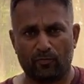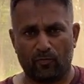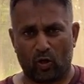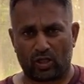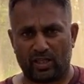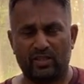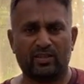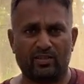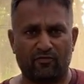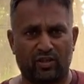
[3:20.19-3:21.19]
water
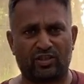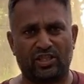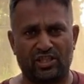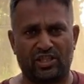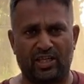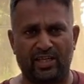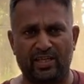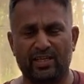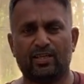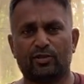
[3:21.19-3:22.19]
first initially
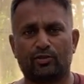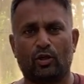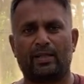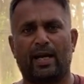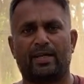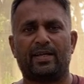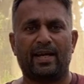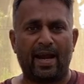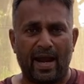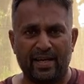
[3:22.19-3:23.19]
so that
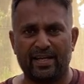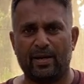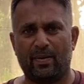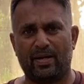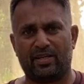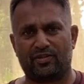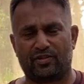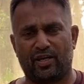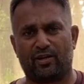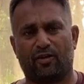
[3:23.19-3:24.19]
any remaining
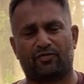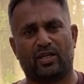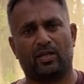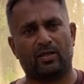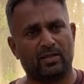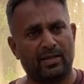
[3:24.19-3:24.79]
strain of the